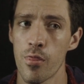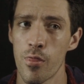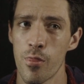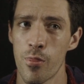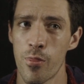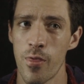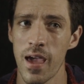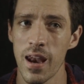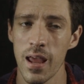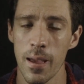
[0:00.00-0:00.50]

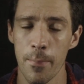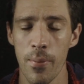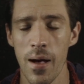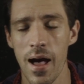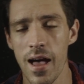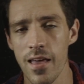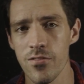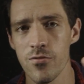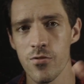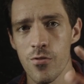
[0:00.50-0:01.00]
That
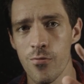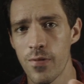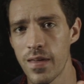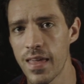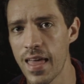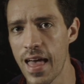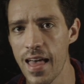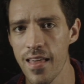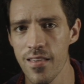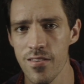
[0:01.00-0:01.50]

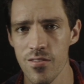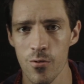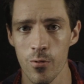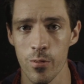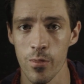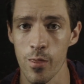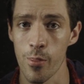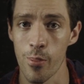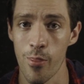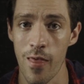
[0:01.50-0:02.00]
apostrophe S
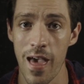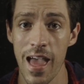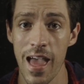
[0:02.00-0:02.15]
on the